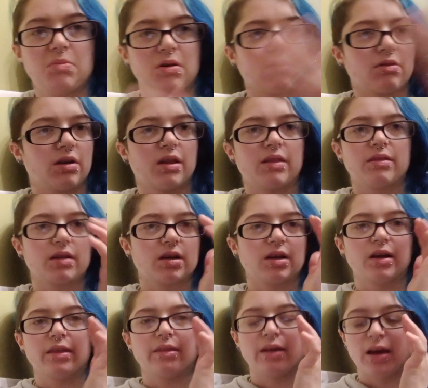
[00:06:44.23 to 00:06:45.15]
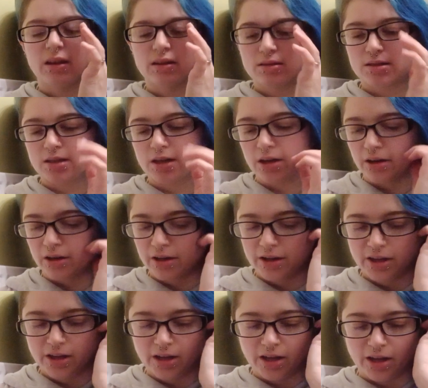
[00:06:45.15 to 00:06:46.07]
or anything like that. So
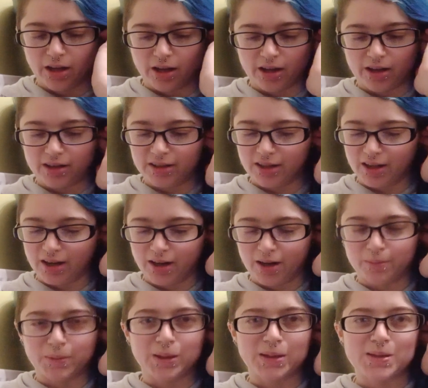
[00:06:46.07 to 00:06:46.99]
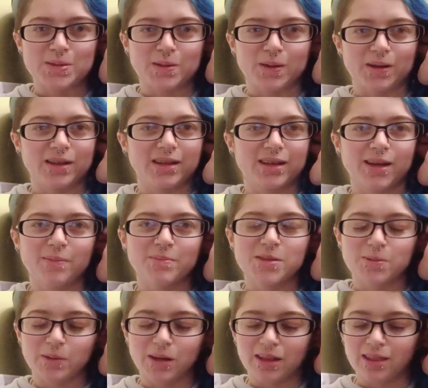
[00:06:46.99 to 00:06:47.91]
yeah, I'm going to struggle. It
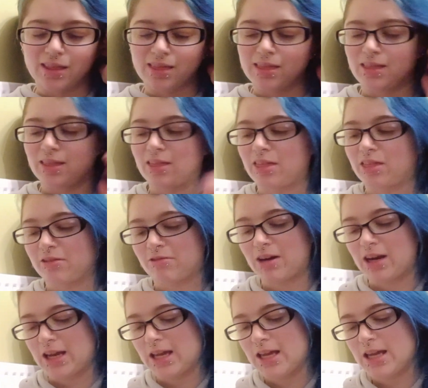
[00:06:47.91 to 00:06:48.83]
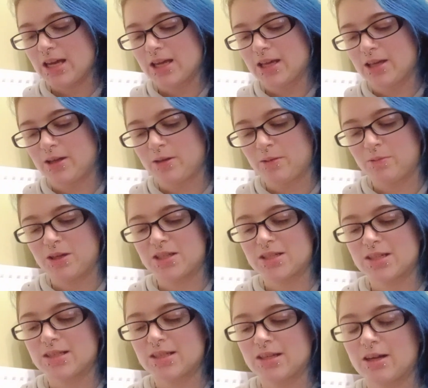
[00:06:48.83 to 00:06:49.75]
comes with 3,
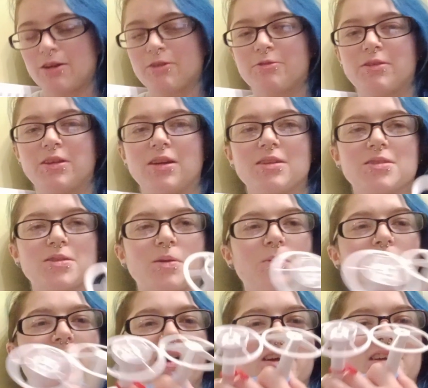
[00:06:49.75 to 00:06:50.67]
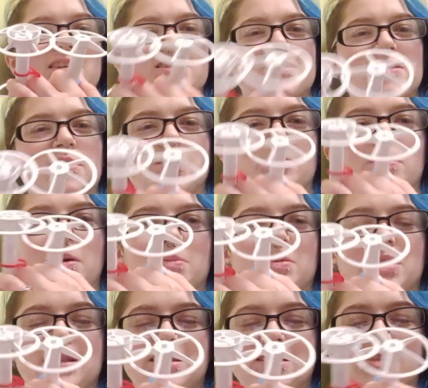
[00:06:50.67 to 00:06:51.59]
which is enough for you to wind 2
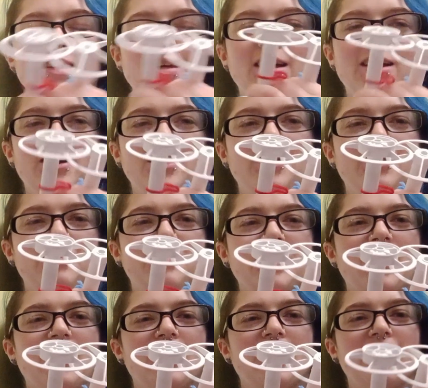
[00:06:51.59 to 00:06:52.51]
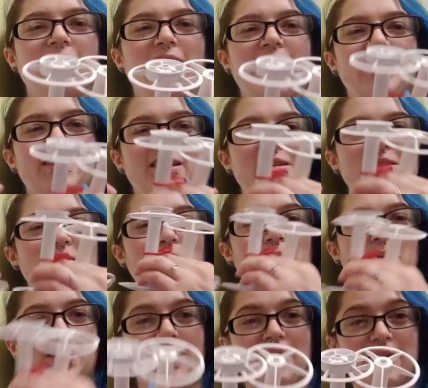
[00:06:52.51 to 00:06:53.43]
bobbins of yarn and then to
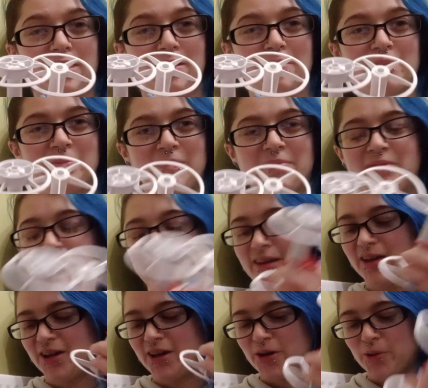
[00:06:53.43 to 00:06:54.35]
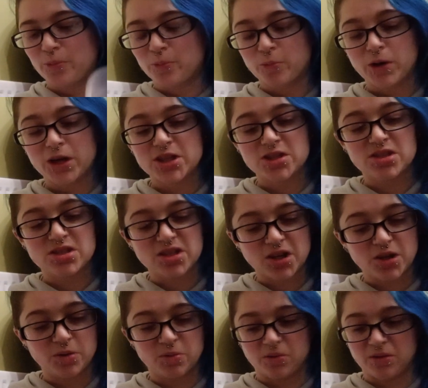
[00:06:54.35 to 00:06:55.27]
ply them, which is
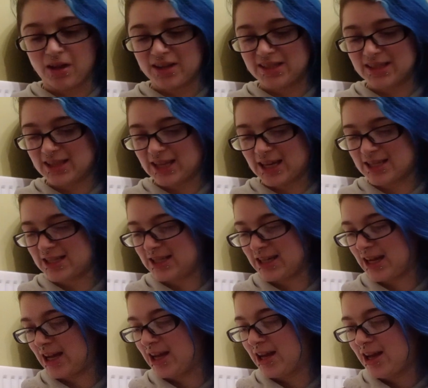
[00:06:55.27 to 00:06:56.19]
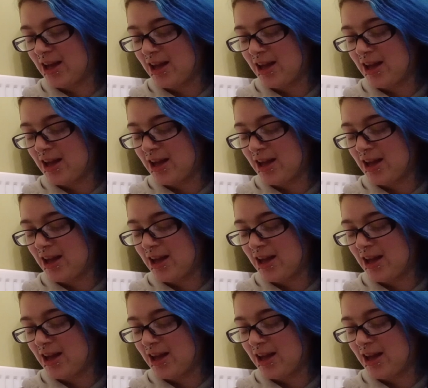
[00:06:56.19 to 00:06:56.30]
cool. I did that today.